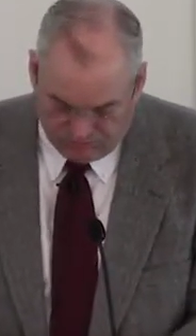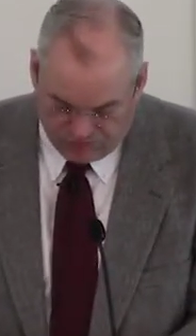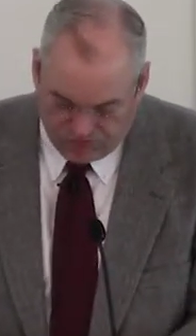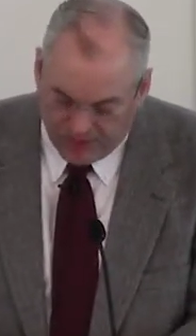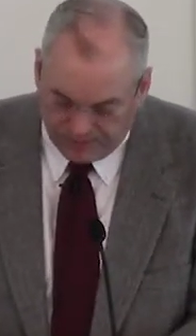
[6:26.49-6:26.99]

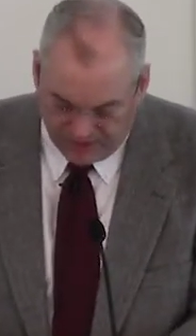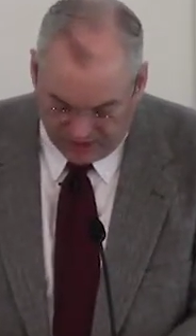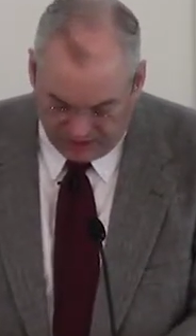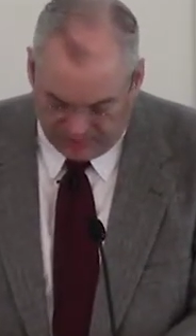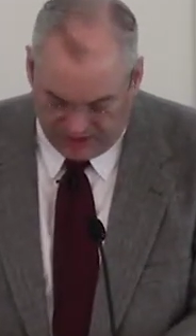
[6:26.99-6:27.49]

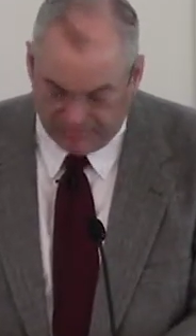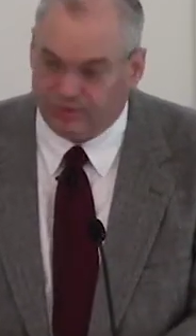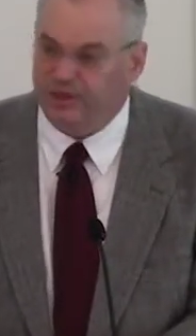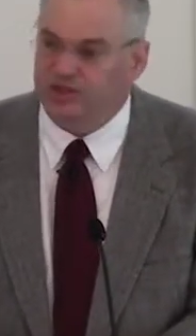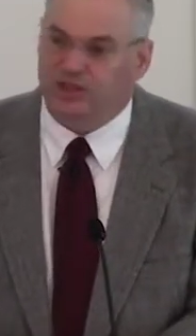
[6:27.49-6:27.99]
shepherding the
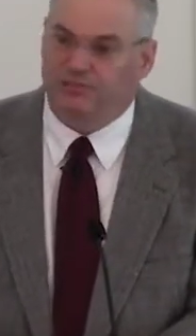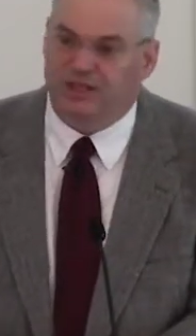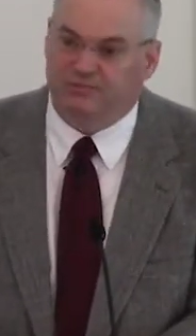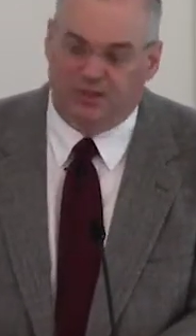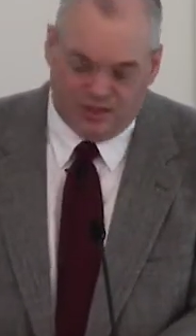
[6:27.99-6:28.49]
people. They should have
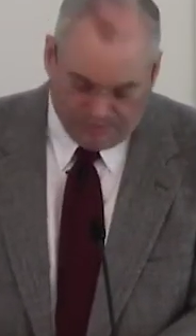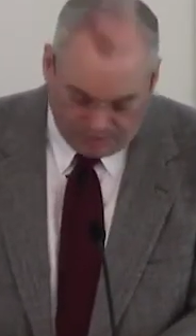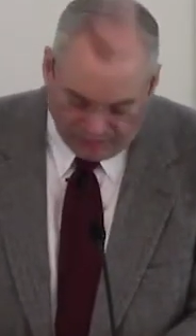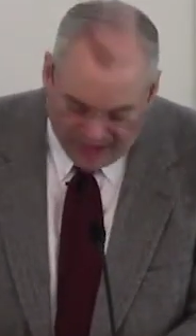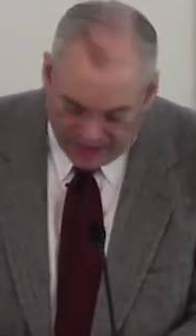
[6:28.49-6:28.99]
been
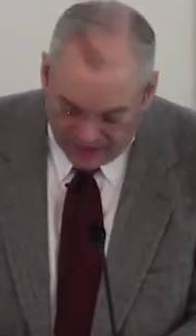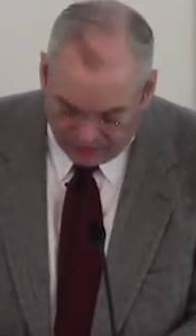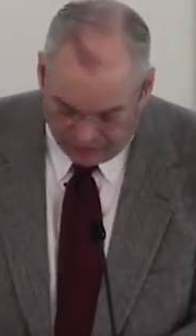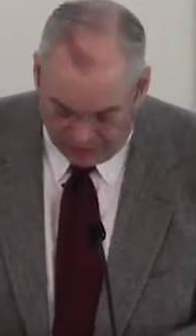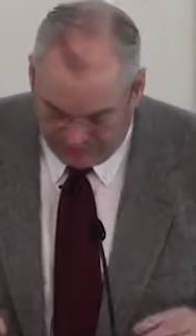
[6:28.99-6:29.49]

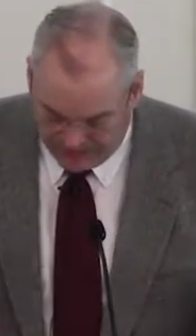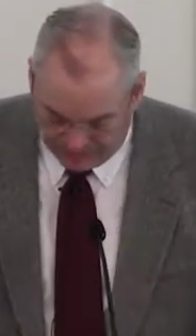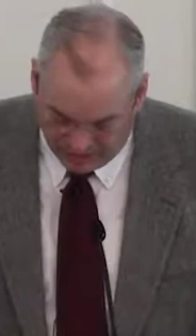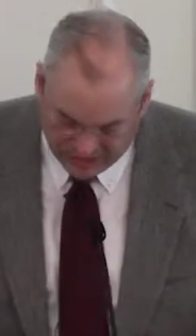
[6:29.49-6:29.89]
providing for the people,